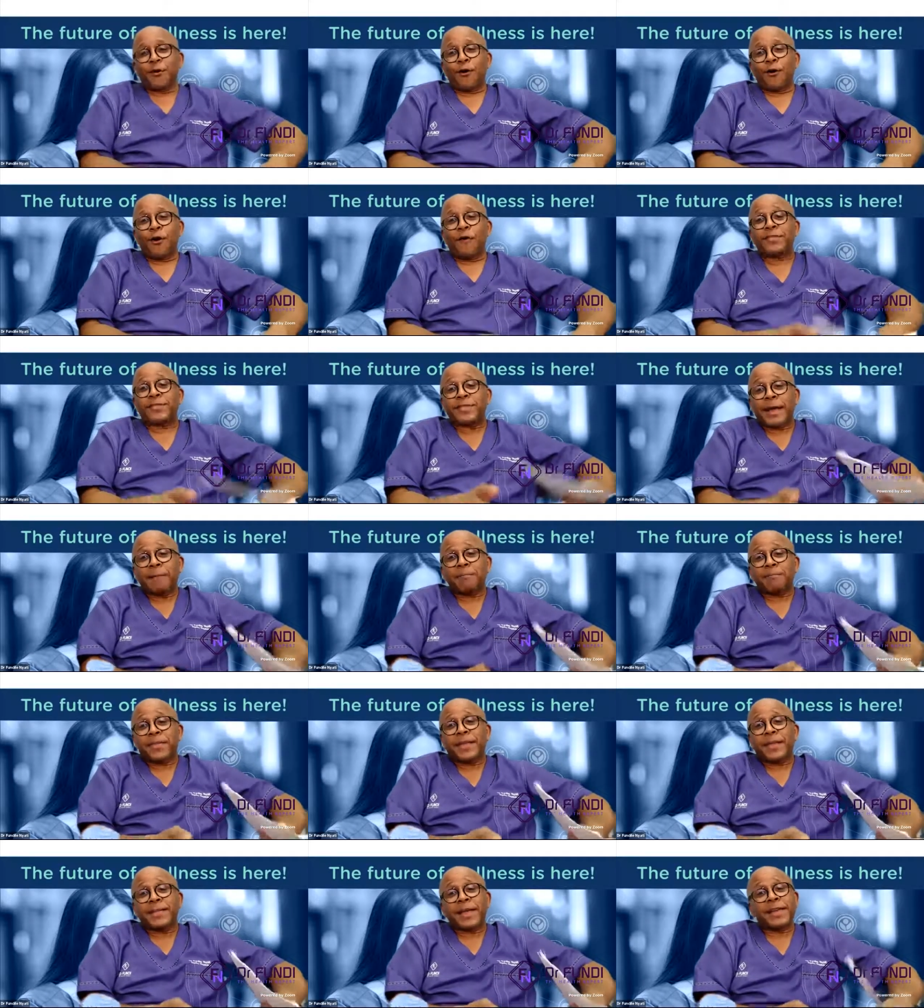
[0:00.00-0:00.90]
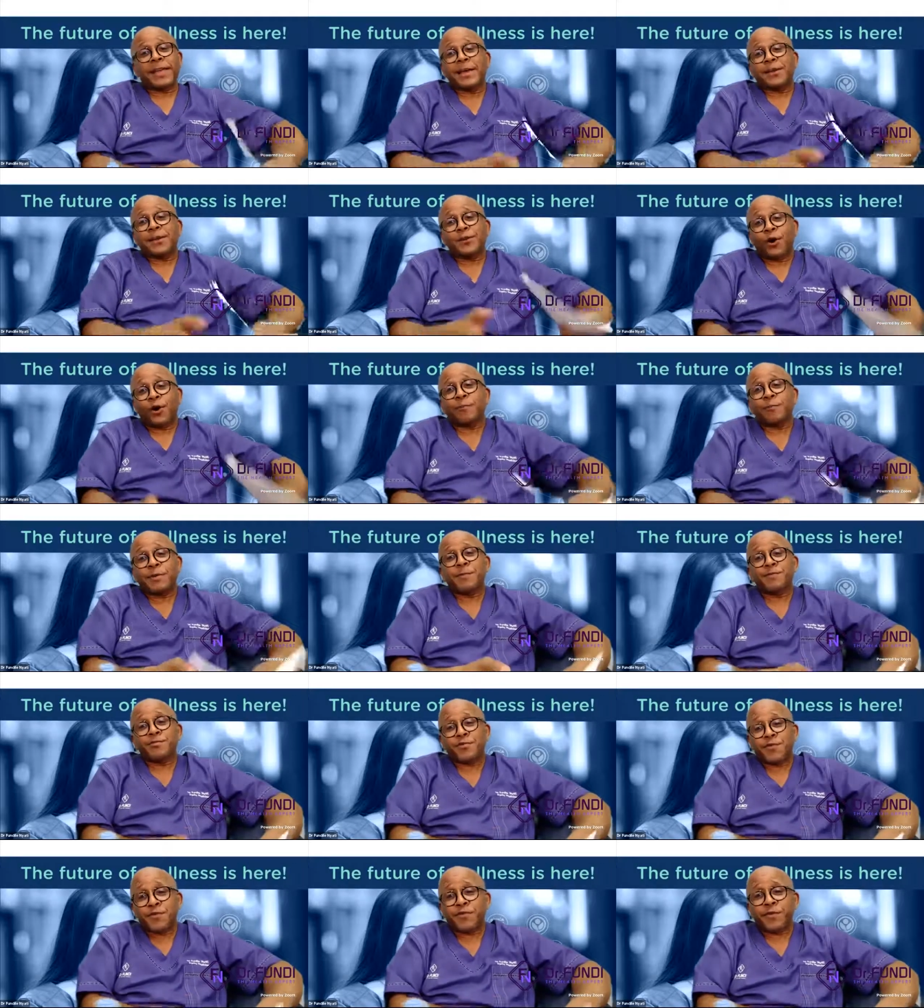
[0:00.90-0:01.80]
of something that had not been
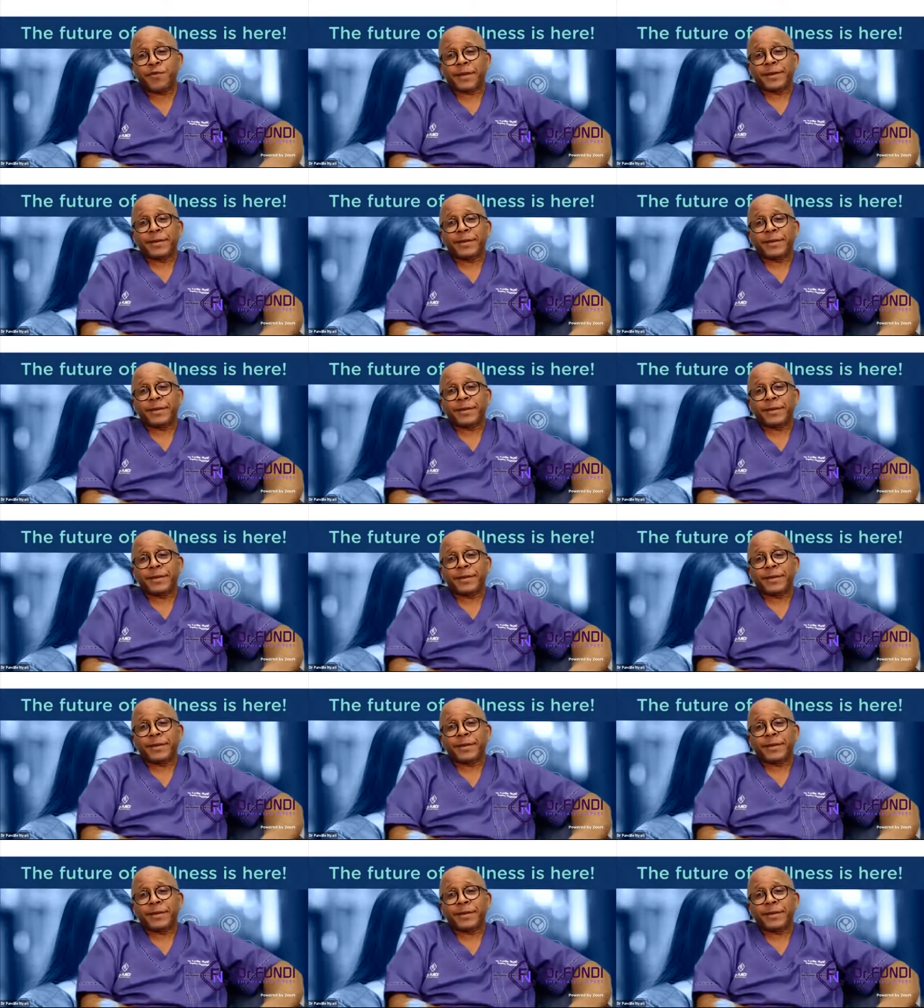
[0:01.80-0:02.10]
proven,